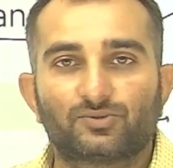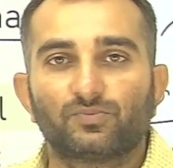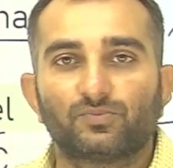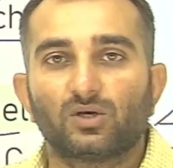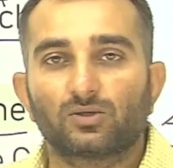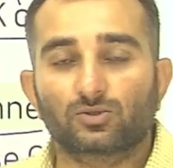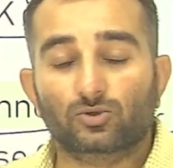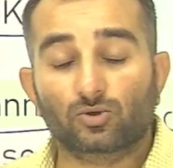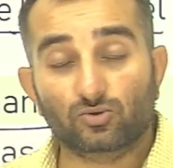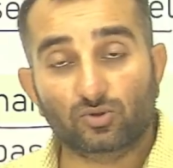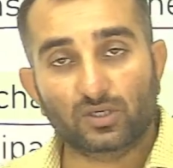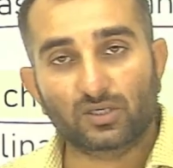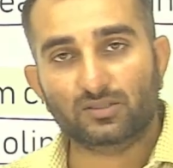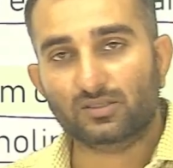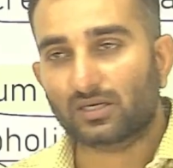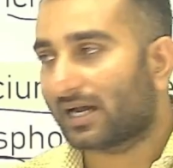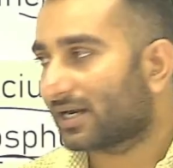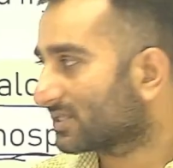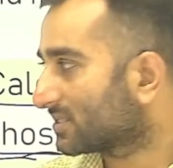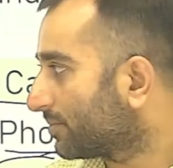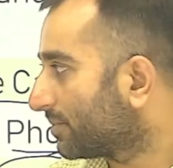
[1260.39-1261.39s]
So these
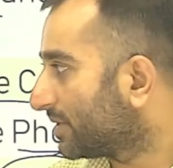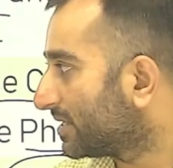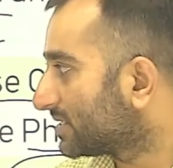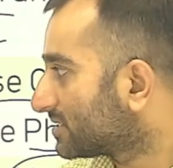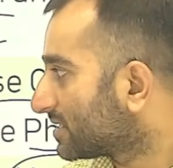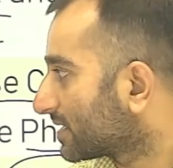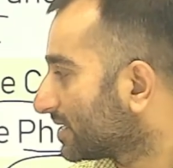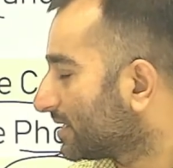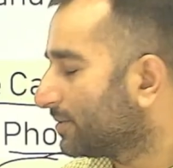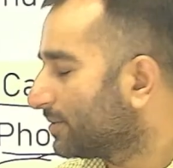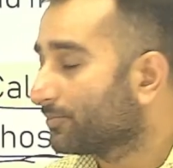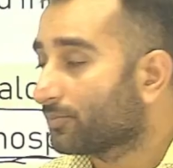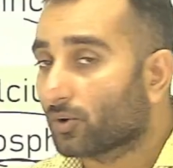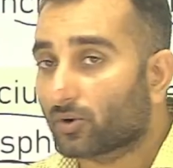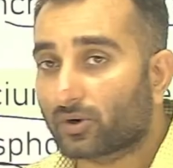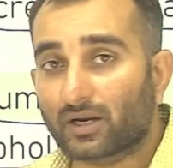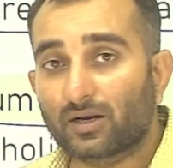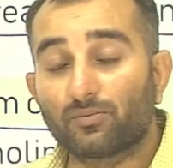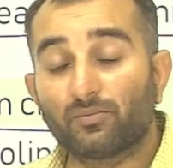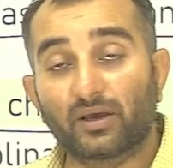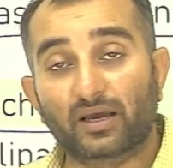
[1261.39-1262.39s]
are the basically
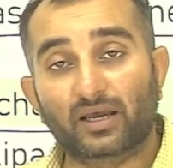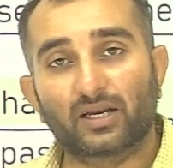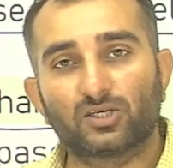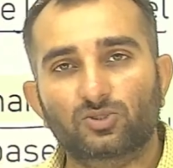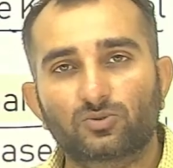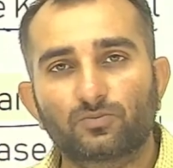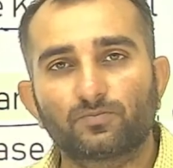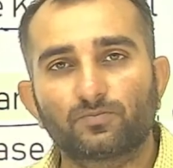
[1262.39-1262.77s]
important mechanism: